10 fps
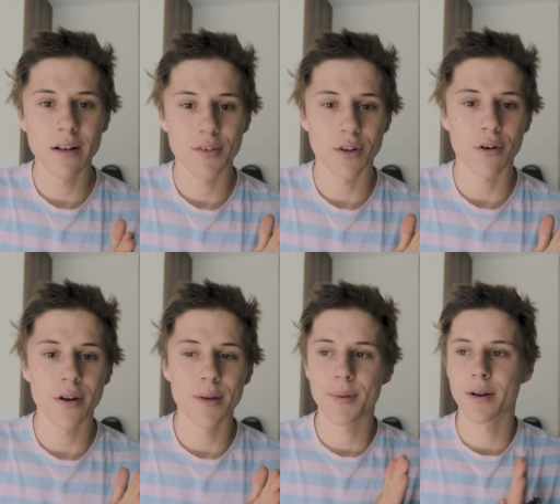little
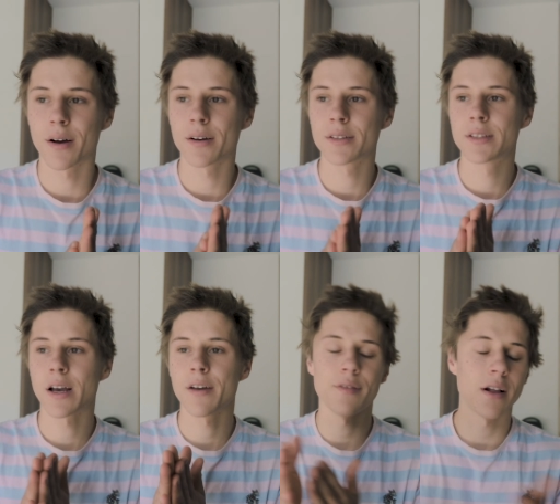story because
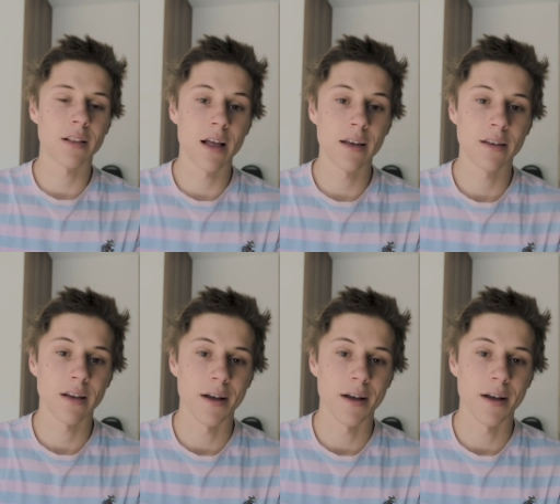I felt like